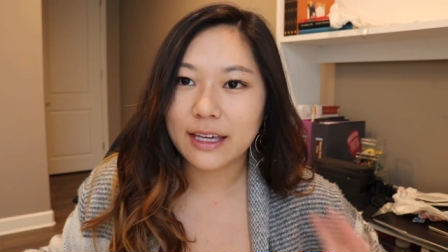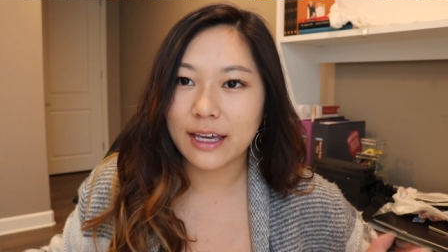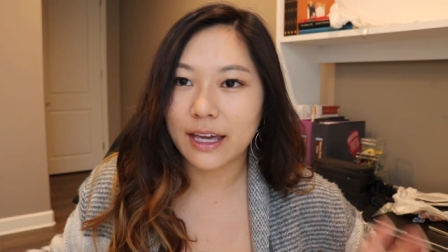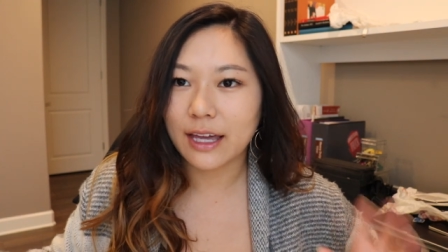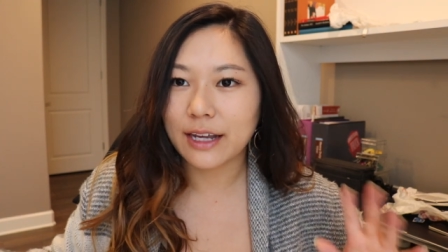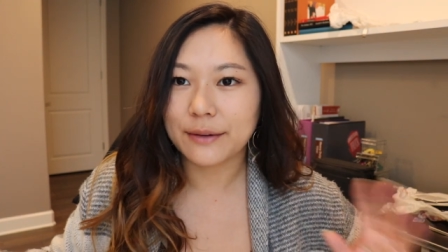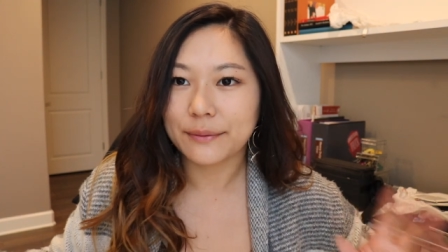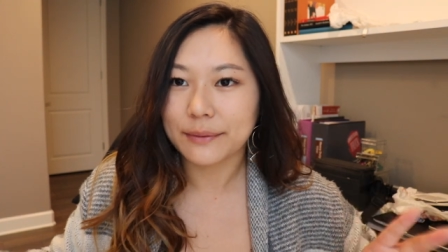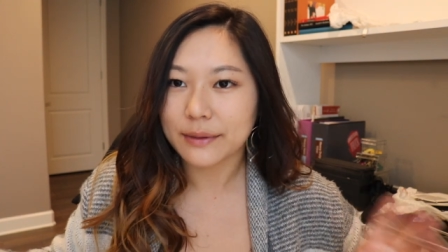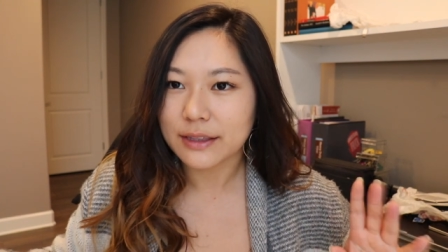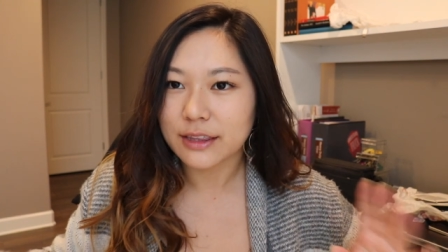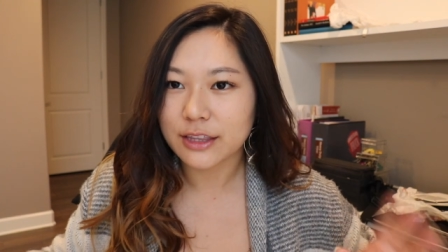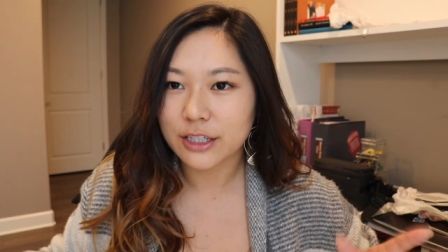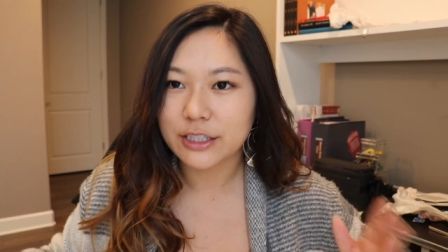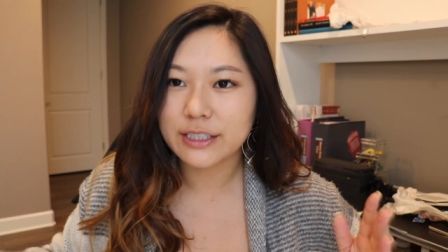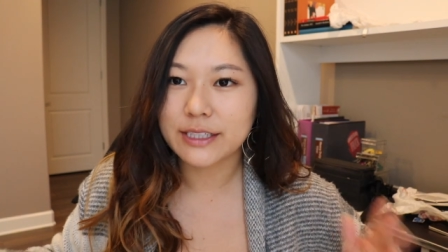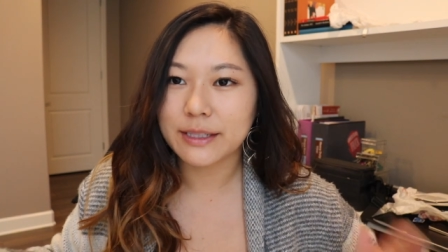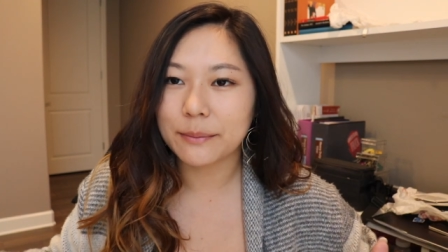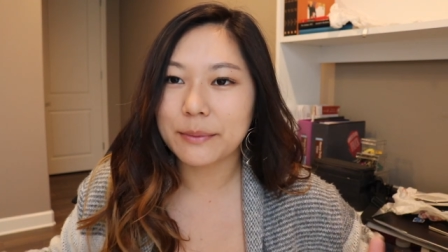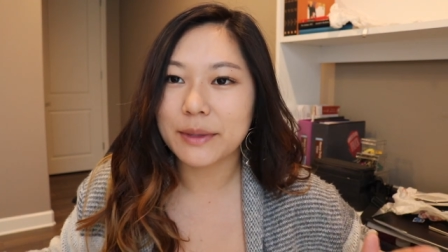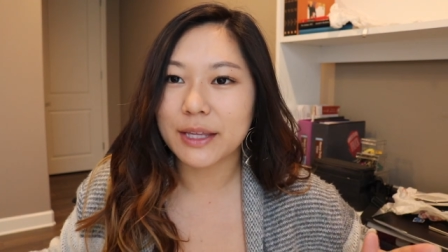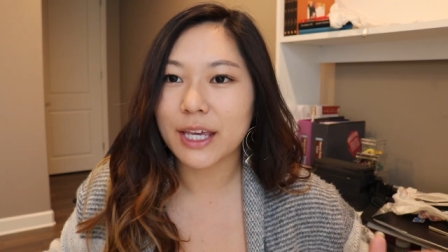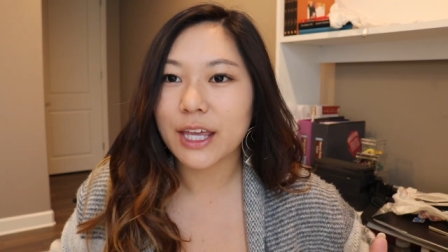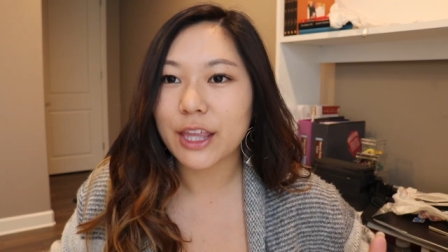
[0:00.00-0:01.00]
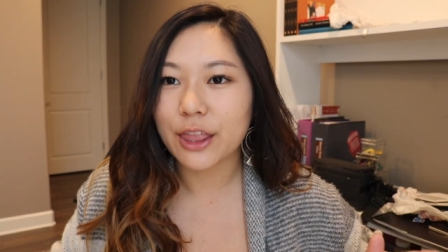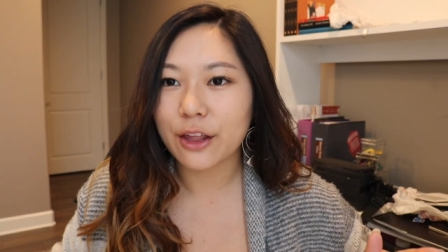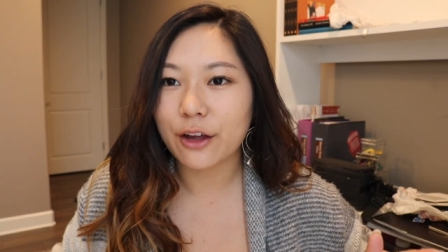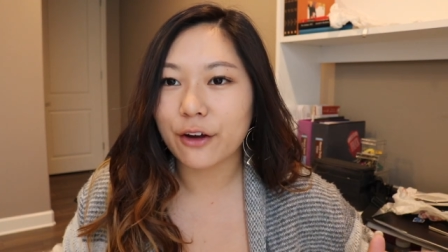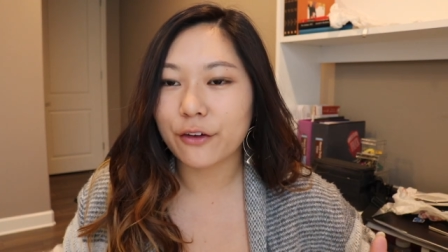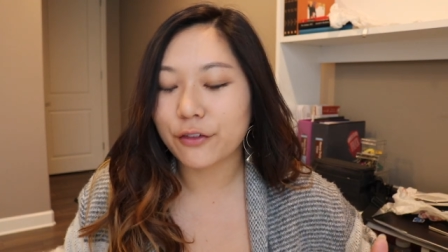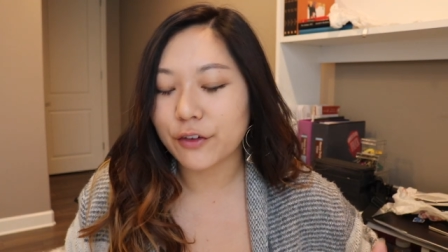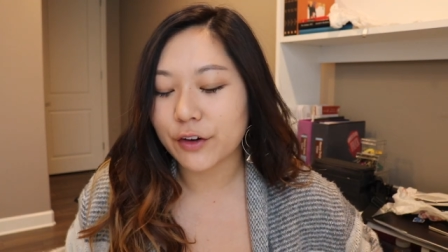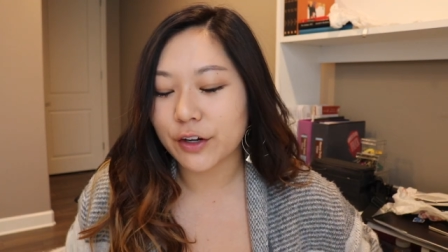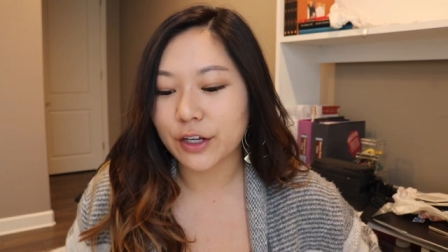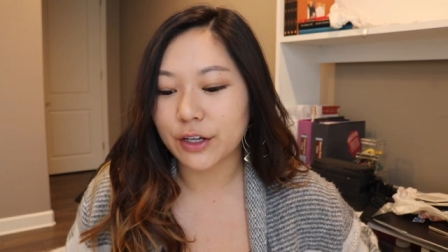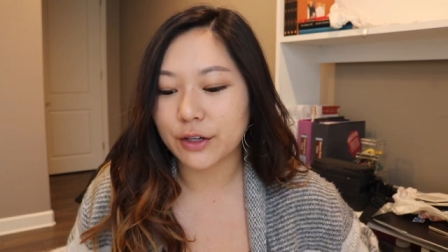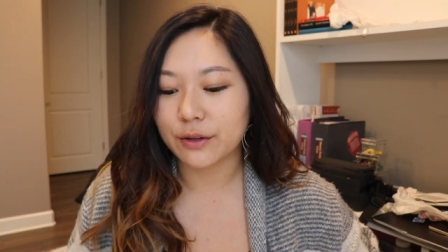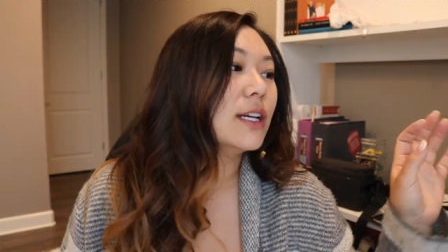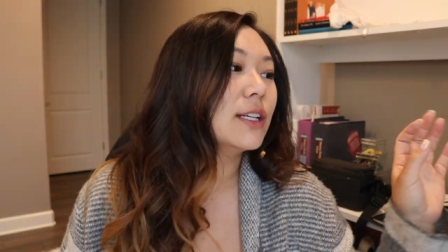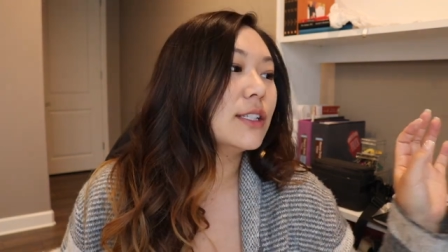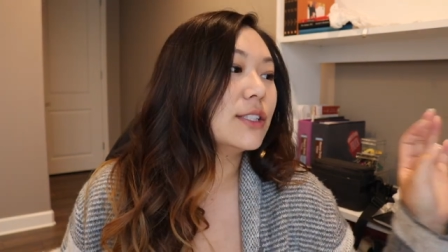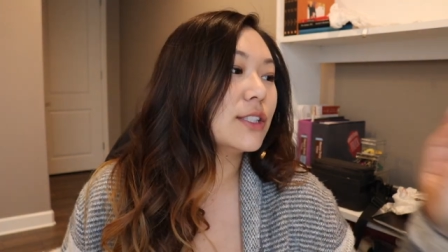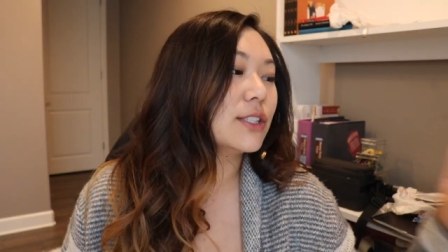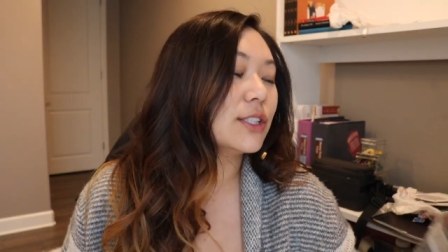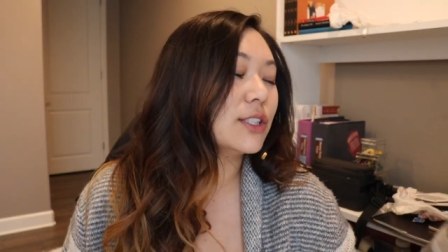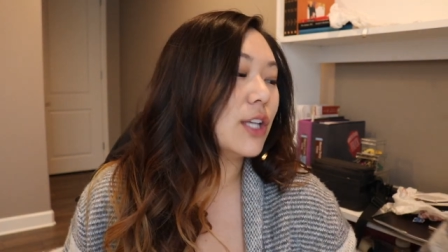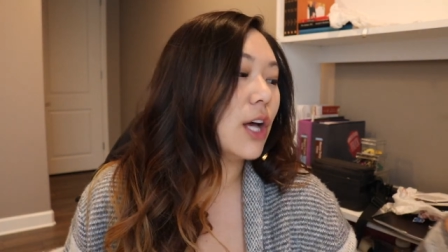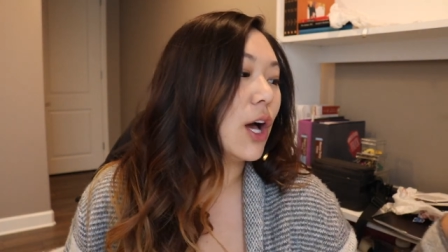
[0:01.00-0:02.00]
anyway there's something in there for you
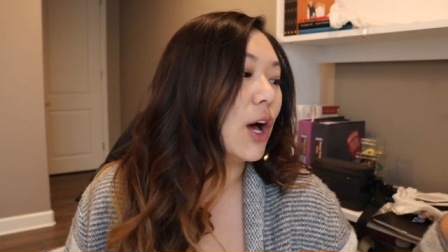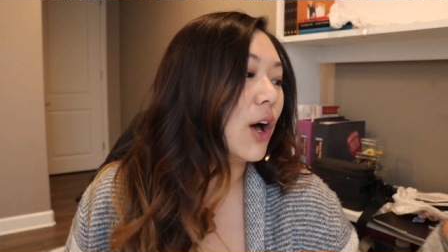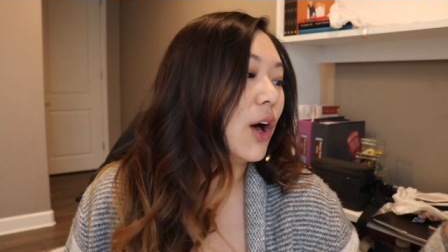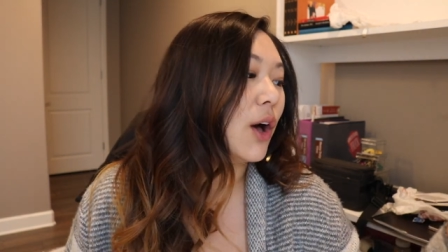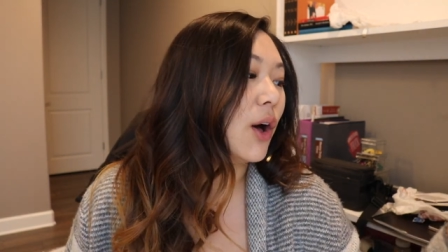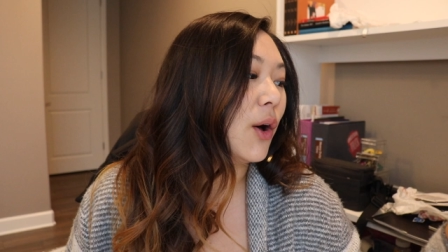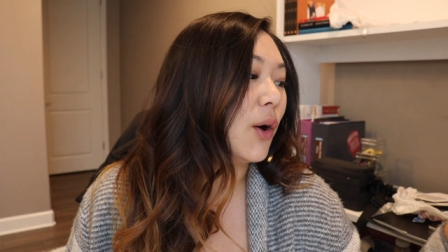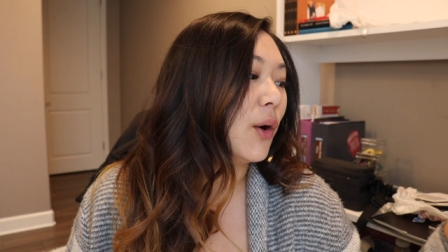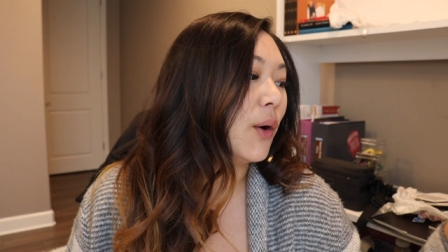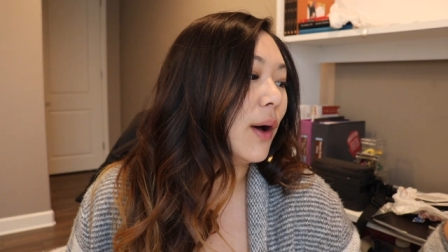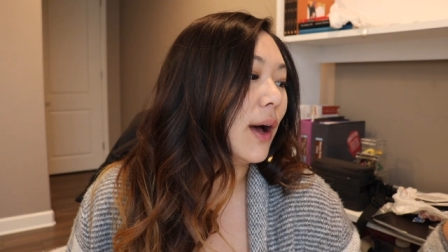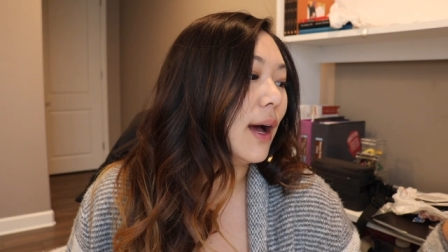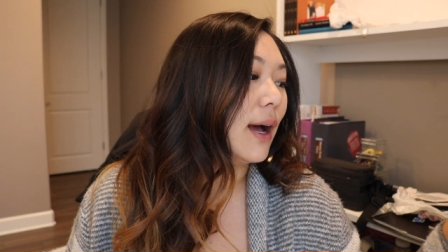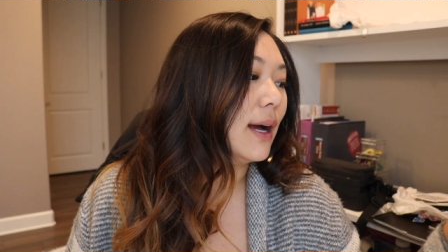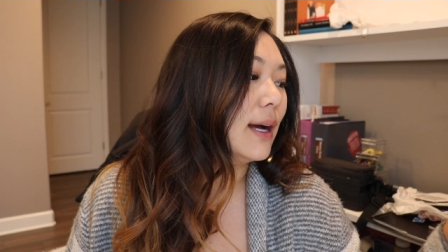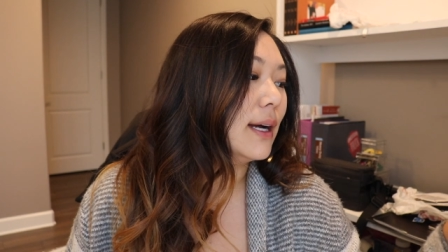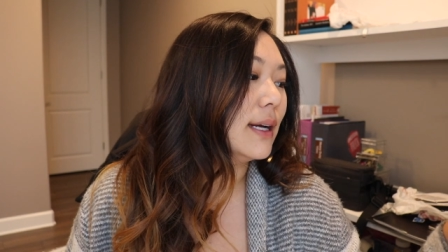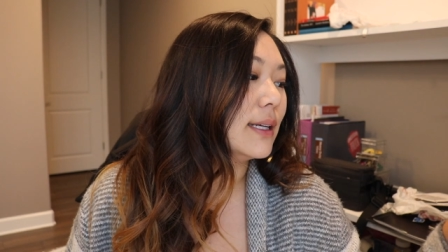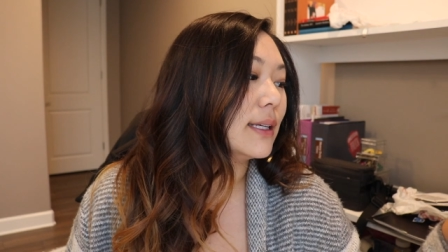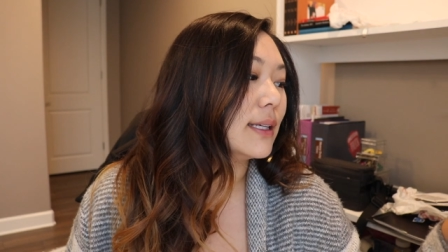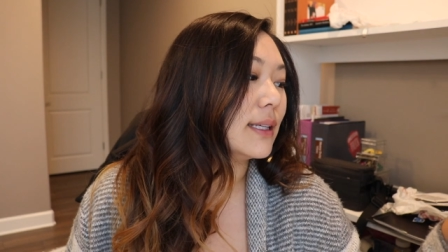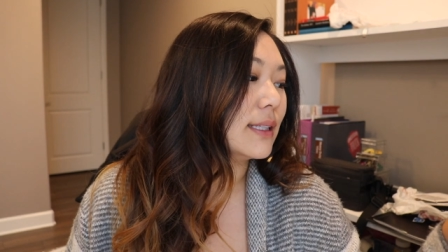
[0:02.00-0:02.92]
so